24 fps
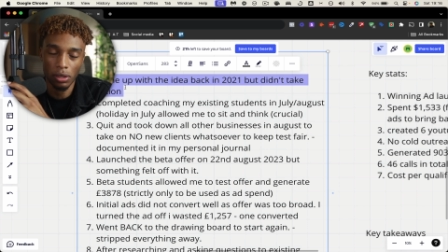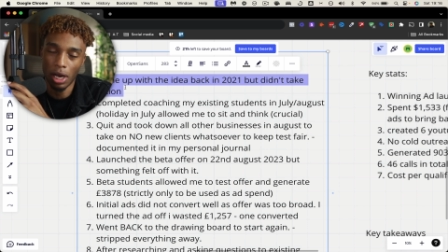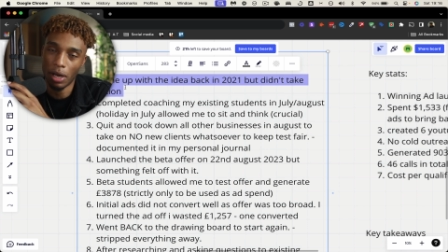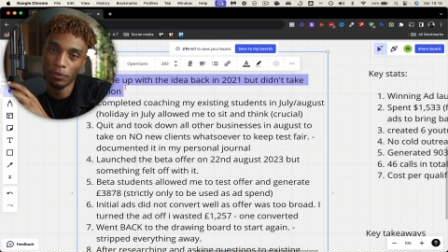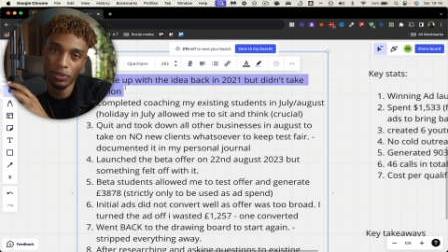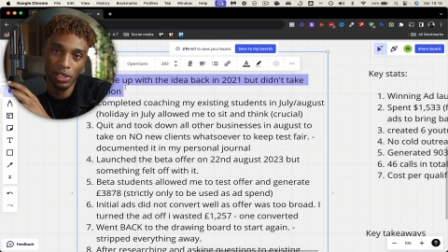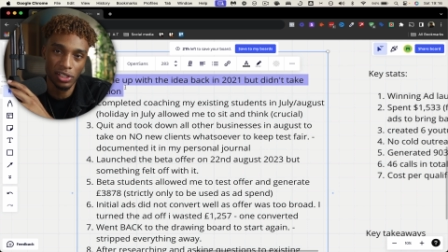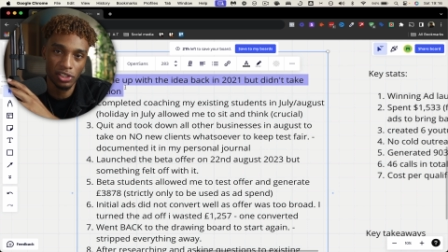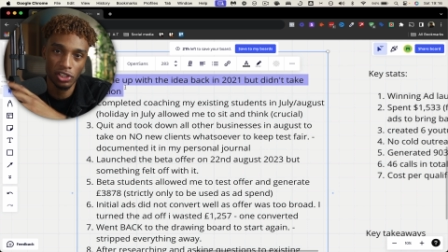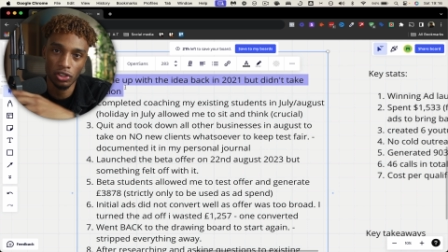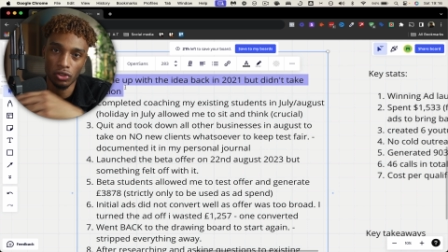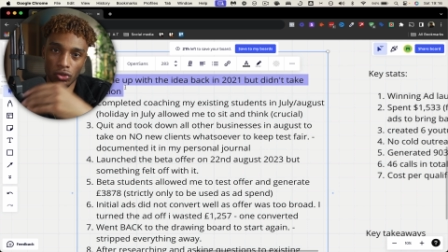I was
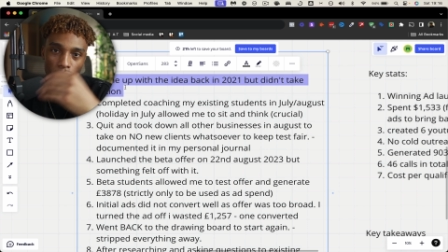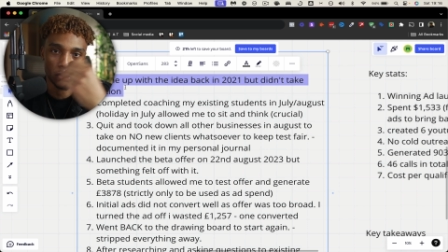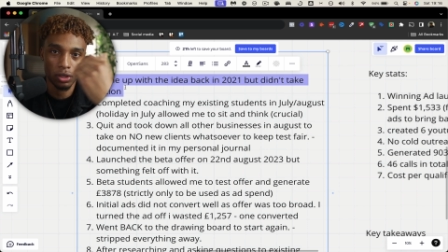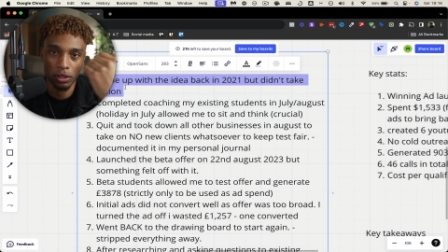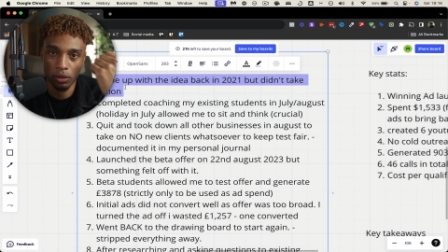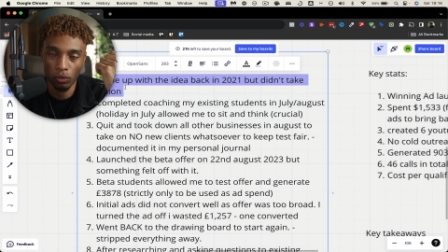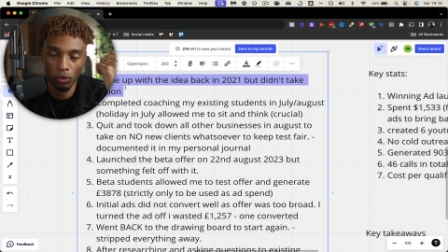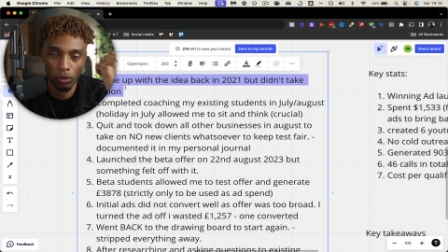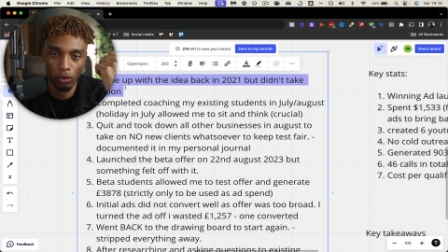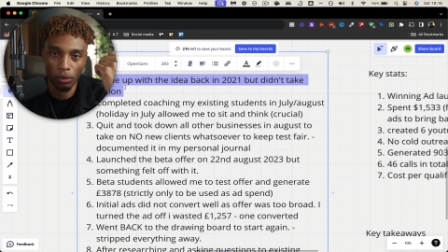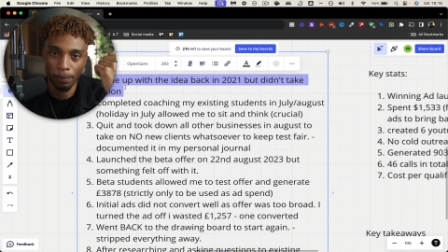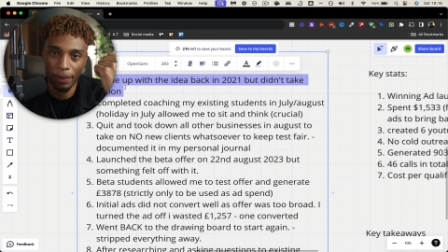actually
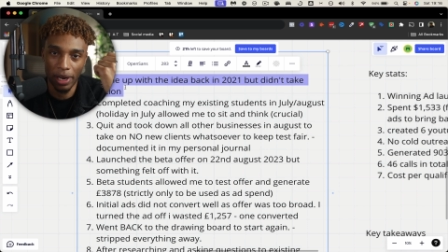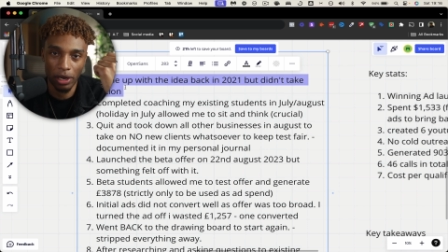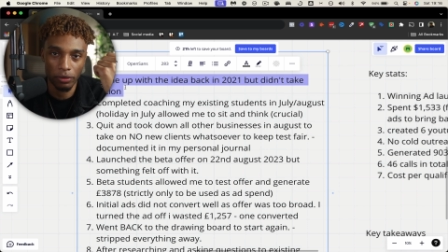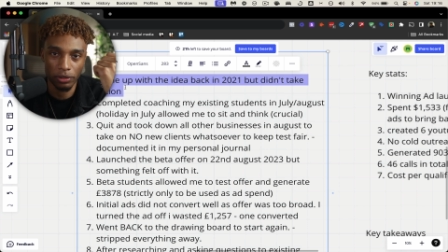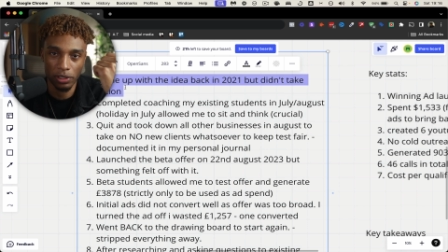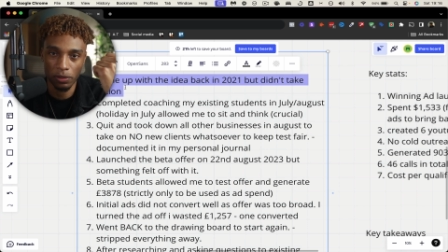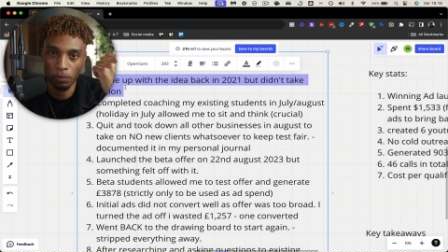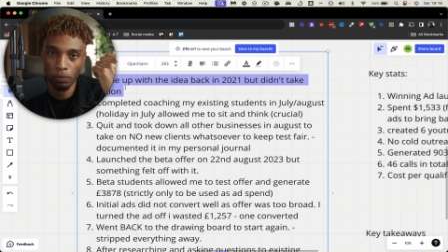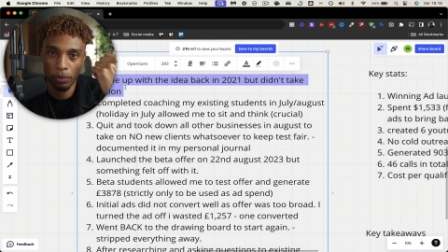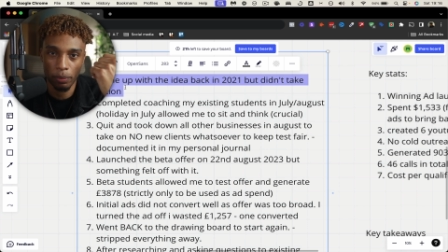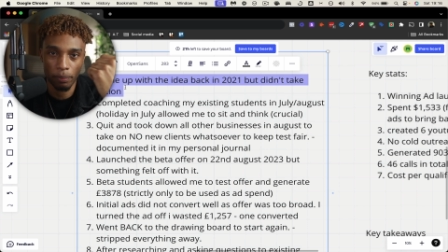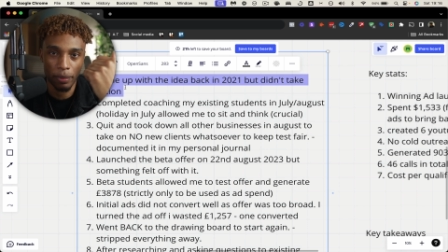talking about
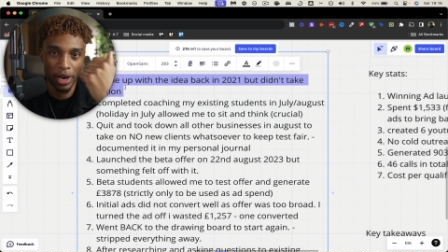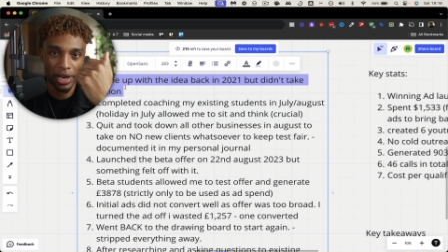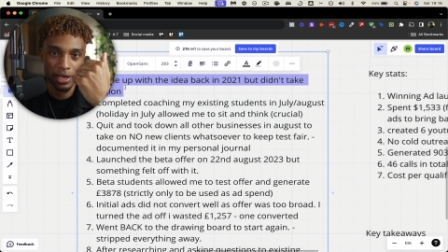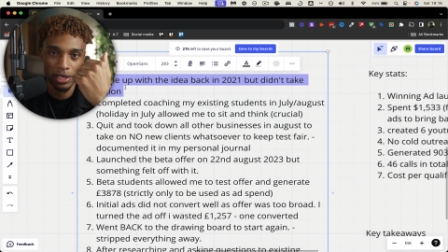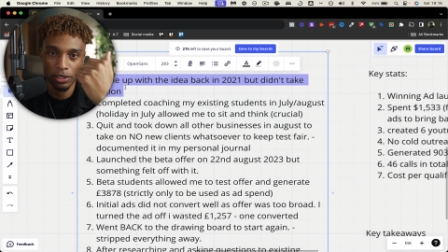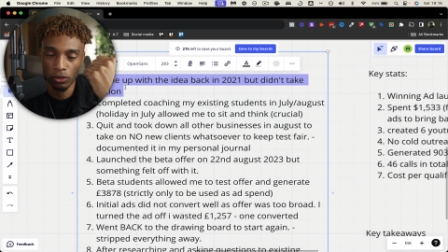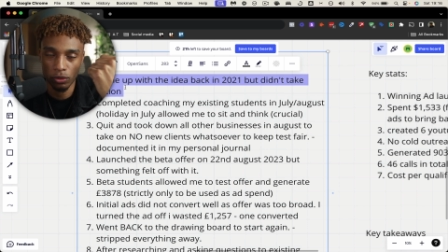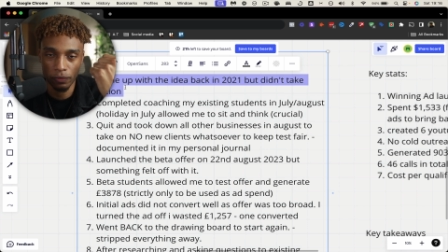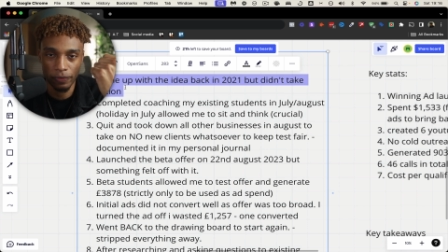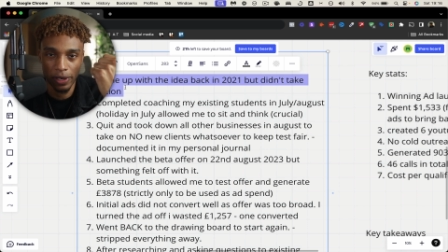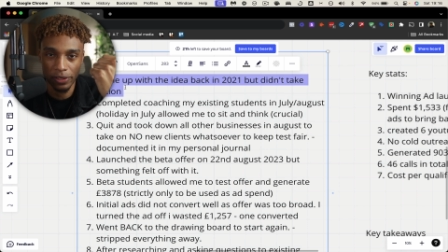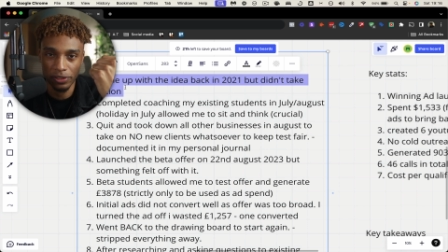this, but back in
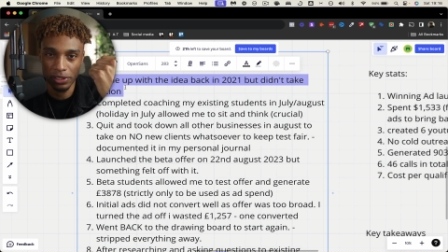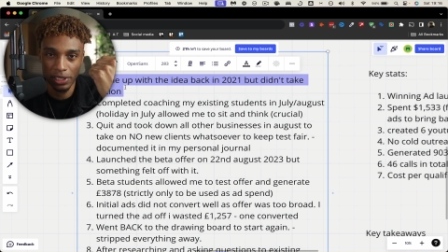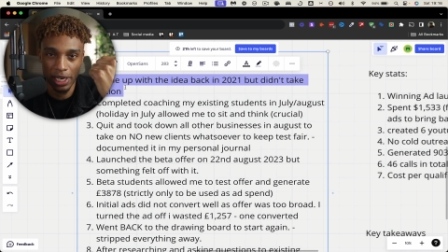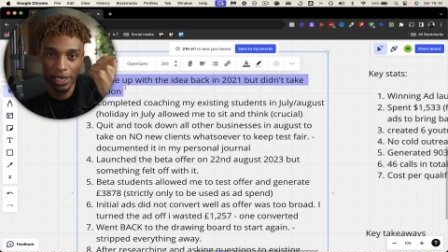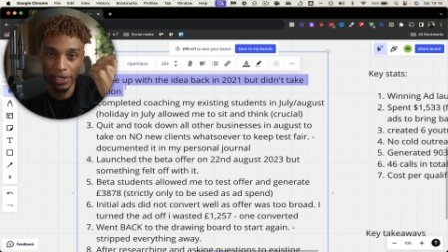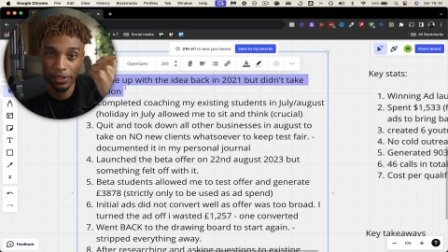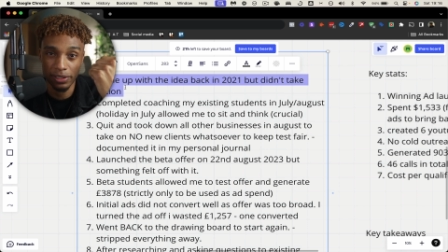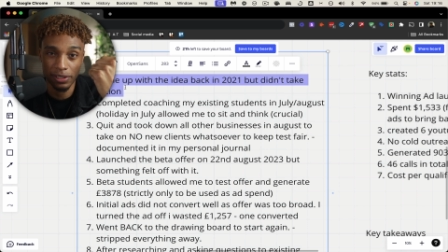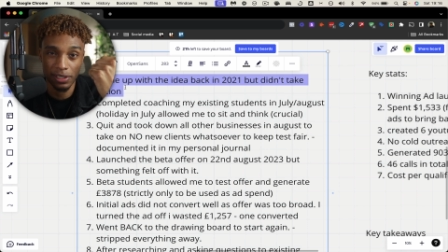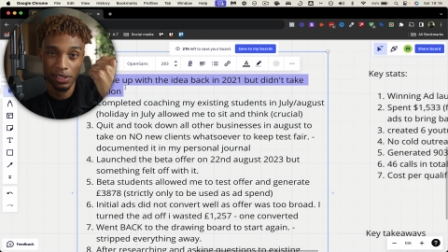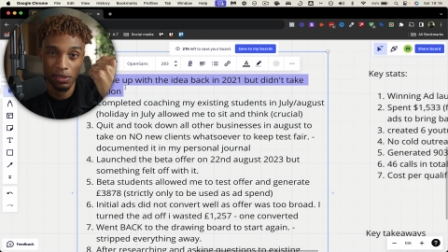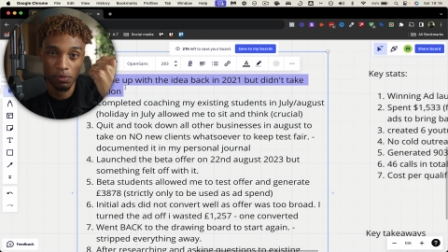
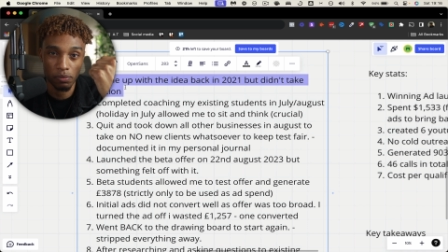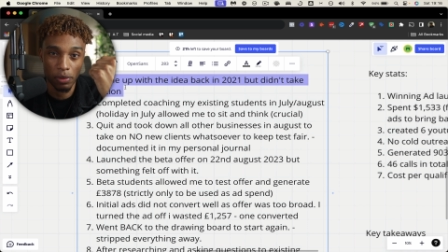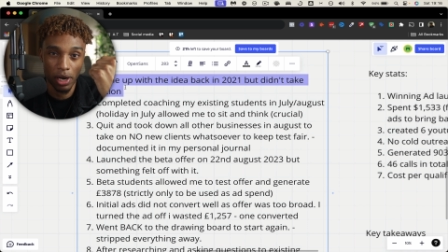2018,